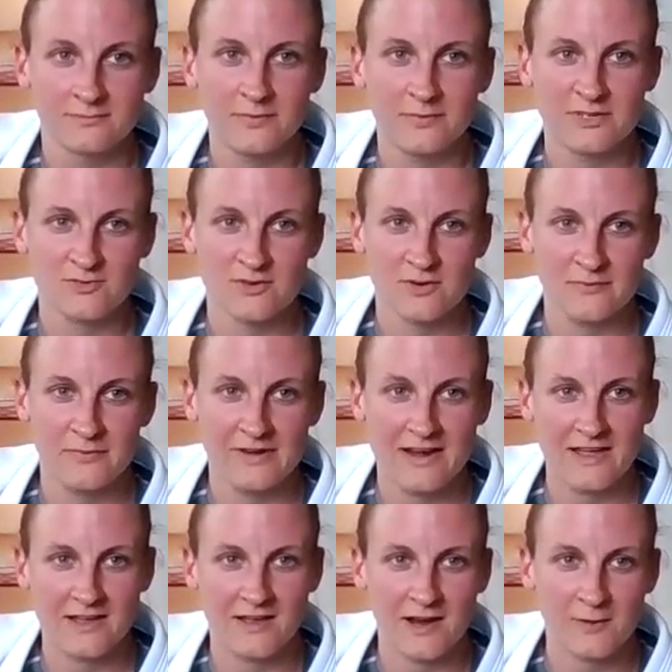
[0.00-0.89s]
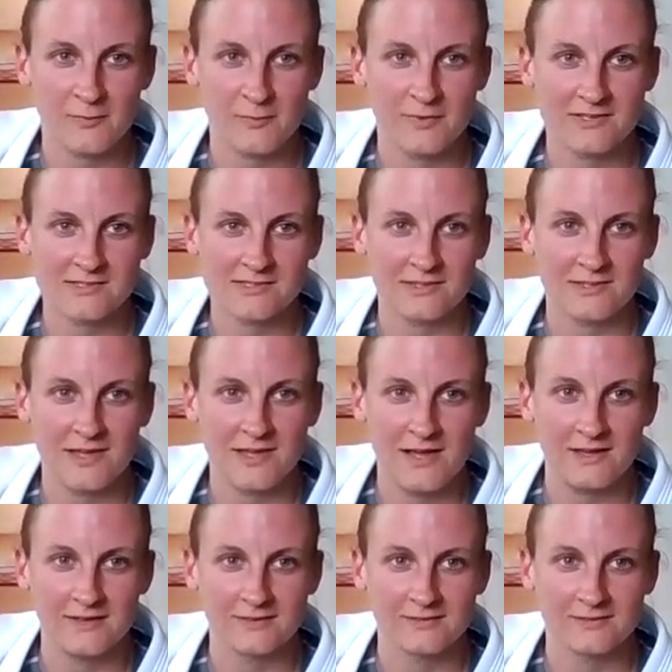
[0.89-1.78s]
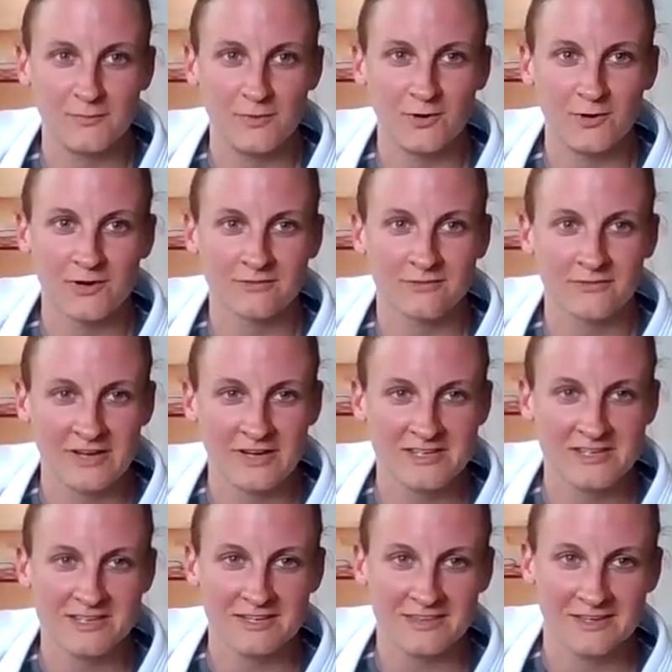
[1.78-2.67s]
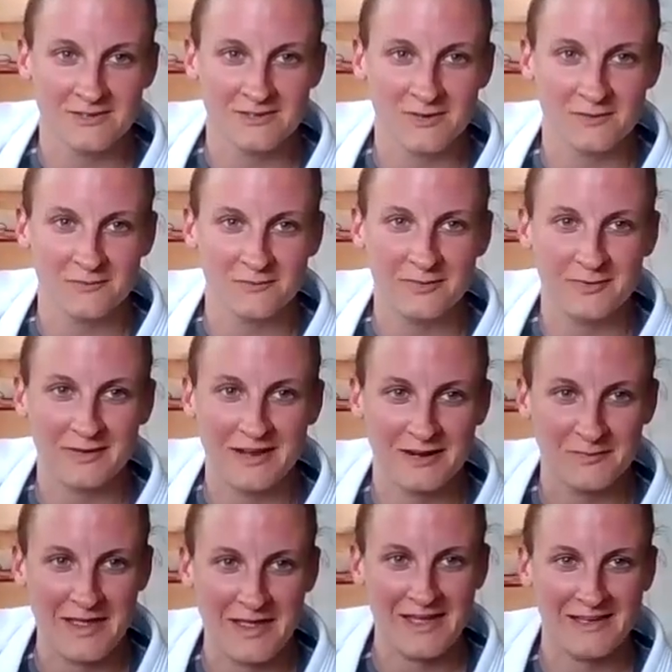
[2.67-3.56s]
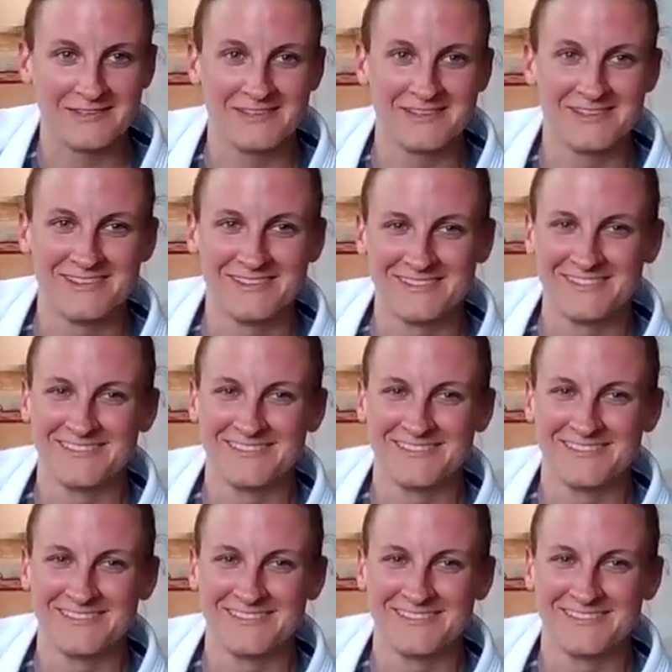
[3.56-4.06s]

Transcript: But shrimping on carpet is a lot more friction than shrimping on a mat.